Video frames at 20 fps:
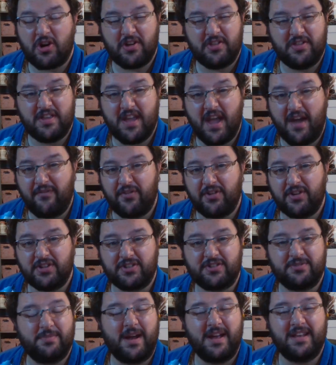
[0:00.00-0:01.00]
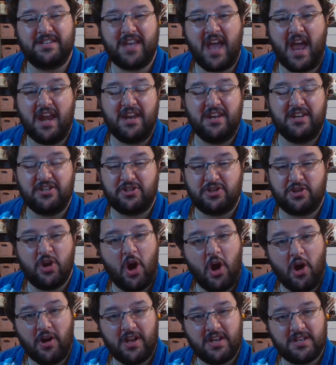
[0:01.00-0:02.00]
and the evidence for my 10-inch
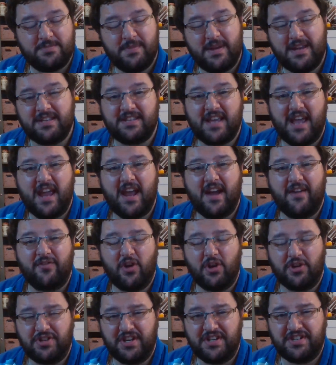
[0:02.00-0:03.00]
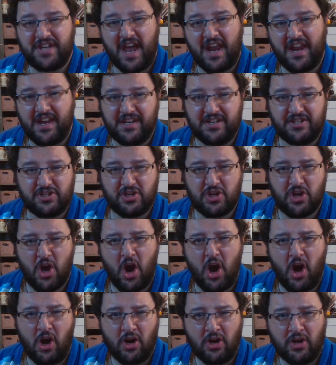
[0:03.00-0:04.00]
cock is me saying I've got a 10-inch
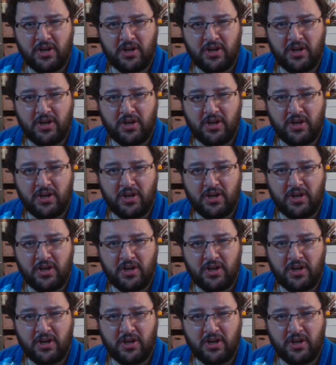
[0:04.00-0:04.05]
cock.